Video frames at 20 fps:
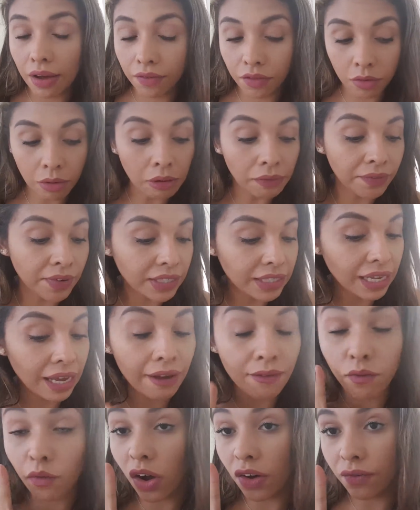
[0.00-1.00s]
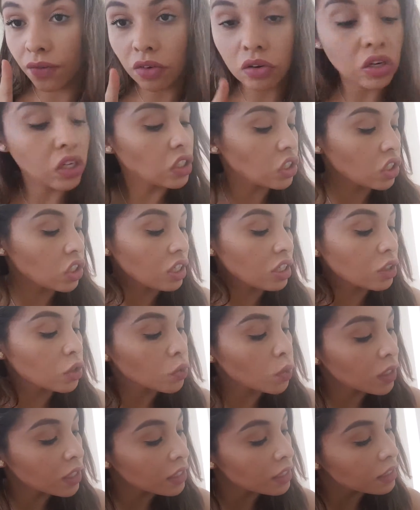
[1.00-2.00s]
For my face, I have one foundation.
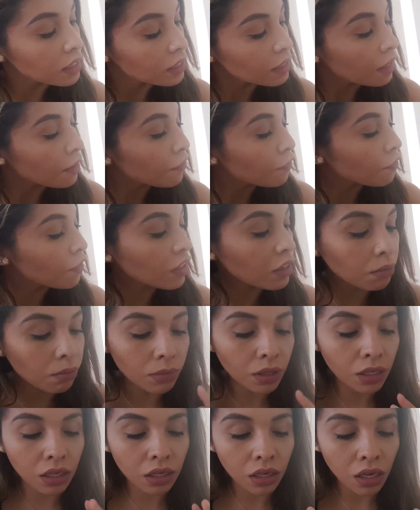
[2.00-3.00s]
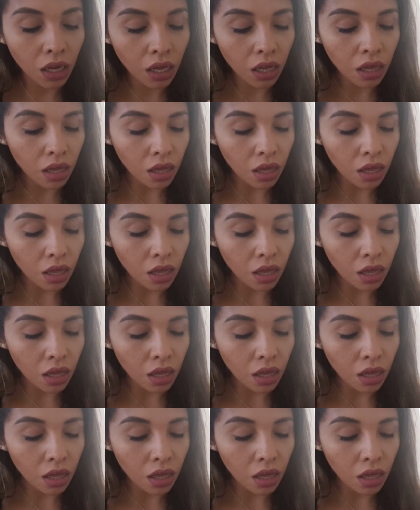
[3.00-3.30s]
This one is the Fit Me